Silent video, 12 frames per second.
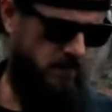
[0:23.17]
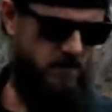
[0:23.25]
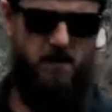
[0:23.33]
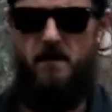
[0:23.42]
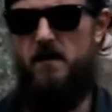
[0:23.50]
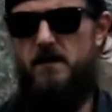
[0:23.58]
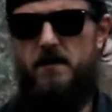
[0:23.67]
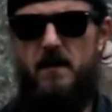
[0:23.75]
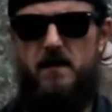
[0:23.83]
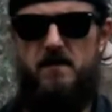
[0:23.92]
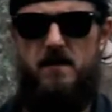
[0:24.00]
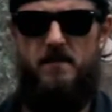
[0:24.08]
of a sudden you
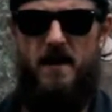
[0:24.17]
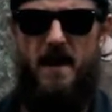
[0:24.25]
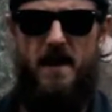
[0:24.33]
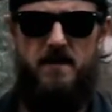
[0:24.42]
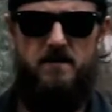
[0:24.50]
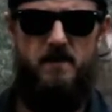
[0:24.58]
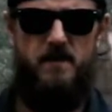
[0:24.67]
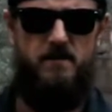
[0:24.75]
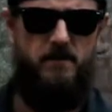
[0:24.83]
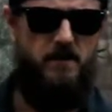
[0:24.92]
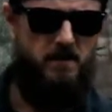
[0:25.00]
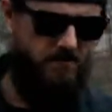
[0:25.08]
got some ass
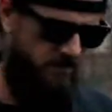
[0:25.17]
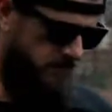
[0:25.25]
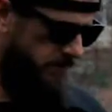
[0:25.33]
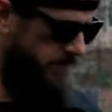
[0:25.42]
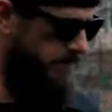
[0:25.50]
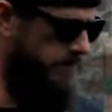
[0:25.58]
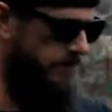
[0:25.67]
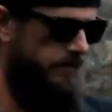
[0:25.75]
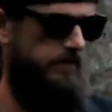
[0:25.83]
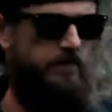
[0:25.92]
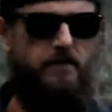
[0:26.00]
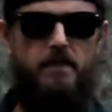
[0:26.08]
messing with
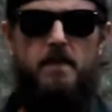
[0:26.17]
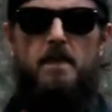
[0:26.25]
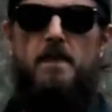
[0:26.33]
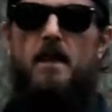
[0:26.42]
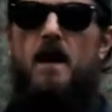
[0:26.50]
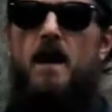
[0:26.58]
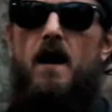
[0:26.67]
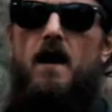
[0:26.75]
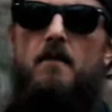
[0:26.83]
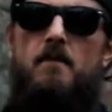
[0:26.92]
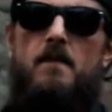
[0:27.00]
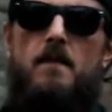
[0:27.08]

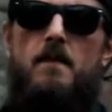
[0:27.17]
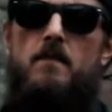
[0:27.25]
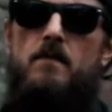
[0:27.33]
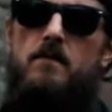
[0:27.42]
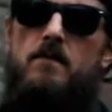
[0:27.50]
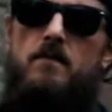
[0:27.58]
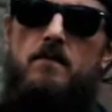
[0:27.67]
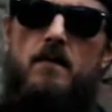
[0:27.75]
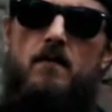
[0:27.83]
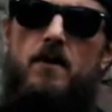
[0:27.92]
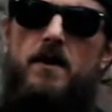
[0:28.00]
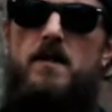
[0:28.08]
you.
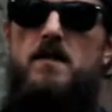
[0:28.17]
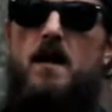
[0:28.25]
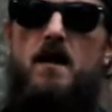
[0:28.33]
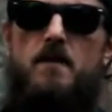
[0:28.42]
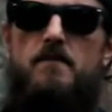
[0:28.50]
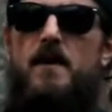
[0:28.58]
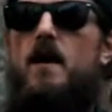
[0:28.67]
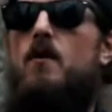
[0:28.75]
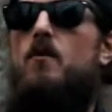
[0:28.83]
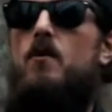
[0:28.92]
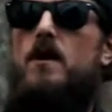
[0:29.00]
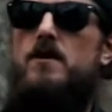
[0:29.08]
I wanted to talk
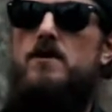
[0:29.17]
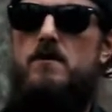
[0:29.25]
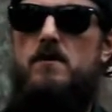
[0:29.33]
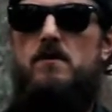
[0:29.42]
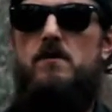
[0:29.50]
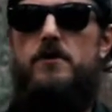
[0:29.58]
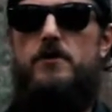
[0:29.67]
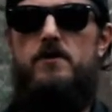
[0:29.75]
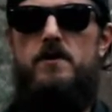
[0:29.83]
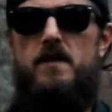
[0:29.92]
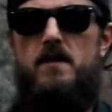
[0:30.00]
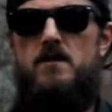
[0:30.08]
about what you can do
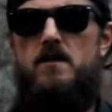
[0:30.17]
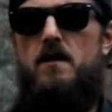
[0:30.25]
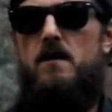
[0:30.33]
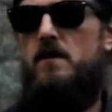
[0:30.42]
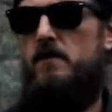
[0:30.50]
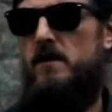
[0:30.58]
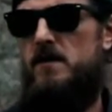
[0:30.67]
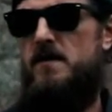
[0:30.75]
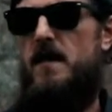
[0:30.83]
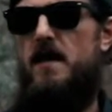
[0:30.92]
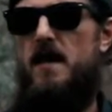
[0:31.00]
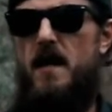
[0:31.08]
to get started in real
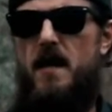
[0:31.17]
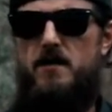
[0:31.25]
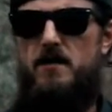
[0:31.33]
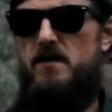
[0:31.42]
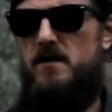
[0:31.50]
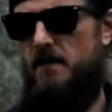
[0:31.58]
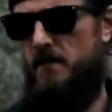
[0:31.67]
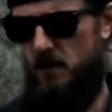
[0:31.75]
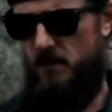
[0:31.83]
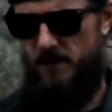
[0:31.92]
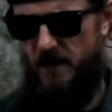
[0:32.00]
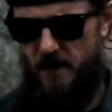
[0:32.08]
estate, how you can stay
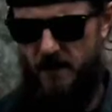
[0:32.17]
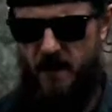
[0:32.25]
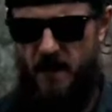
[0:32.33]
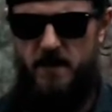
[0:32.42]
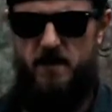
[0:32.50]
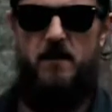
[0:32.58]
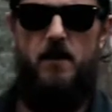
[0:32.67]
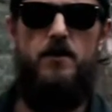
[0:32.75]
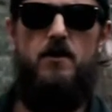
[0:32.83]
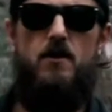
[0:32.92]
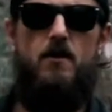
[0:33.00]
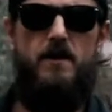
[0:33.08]
motivated, how you can know
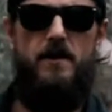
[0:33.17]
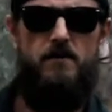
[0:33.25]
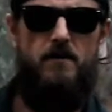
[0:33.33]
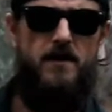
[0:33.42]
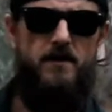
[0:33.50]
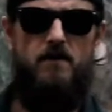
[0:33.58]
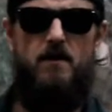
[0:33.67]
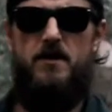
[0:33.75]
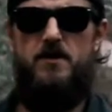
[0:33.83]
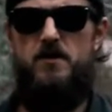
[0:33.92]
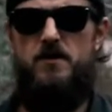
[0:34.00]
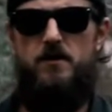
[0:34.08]
you're going in the right
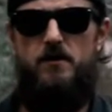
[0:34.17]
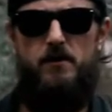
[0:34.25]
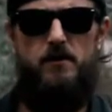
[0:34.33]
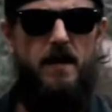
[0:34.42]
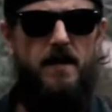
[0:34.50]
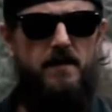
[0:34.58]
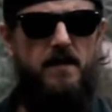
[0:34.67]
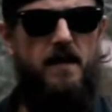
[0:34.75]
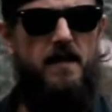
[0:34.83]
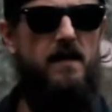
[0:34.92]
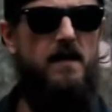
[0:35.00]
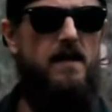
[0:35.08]
direction, you're doing the right
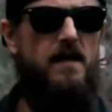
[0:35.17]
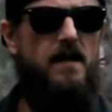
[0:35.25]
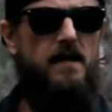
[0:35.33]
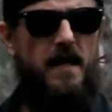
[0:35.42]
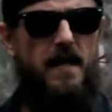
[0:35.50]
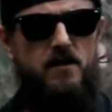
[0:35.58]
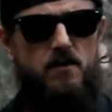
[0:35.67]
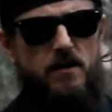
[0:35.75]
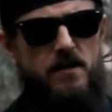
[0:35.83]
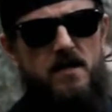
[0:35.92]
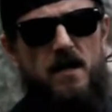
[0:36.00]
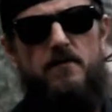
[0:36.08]
thing, that sort
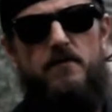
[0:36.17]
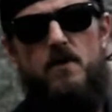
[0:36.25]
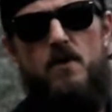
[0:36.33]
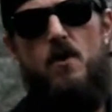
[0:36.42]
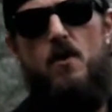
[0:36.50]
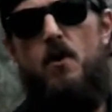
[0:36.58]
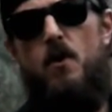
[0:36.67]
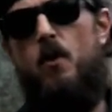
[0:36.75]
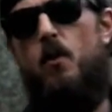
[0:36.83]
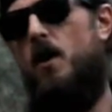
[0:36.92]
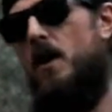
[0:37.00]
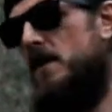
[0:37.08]
of stuff.
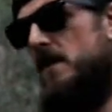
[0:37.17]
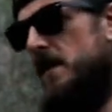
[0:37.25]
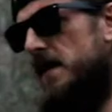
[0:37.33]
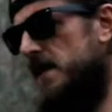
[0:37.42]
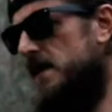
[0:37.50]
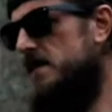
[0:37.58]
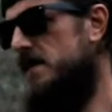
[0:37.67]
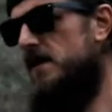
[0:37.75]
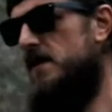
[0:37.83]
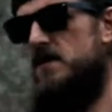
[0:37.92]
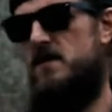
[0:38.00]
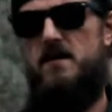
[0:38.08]
One of the
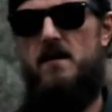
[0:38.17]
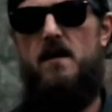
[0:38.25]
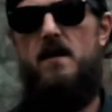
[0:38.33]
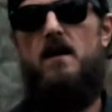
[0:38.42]
easiest